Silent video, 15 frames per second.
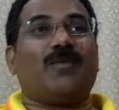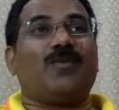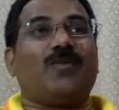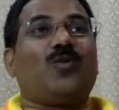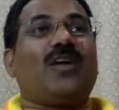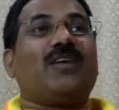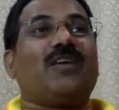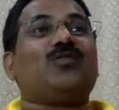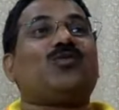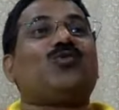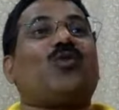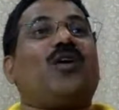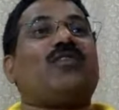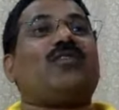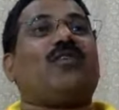but you are
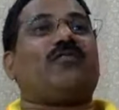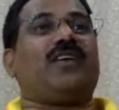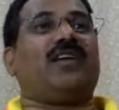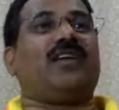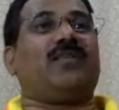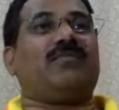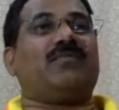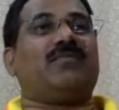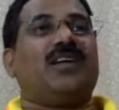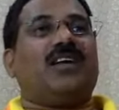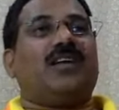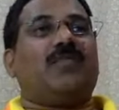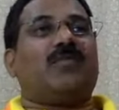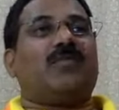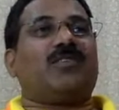enjoying your freedom,
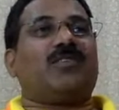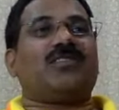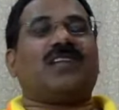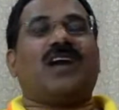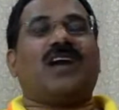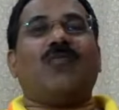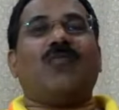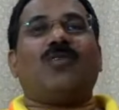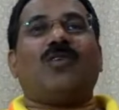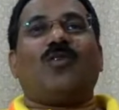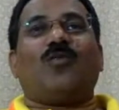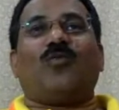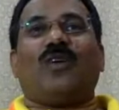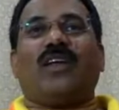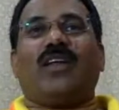because now
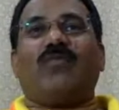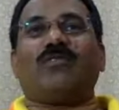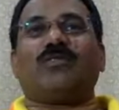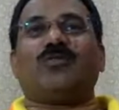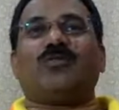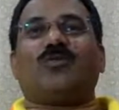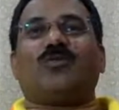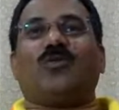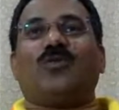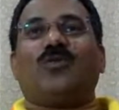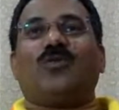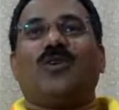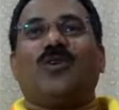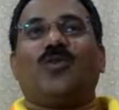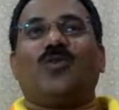wherever you go,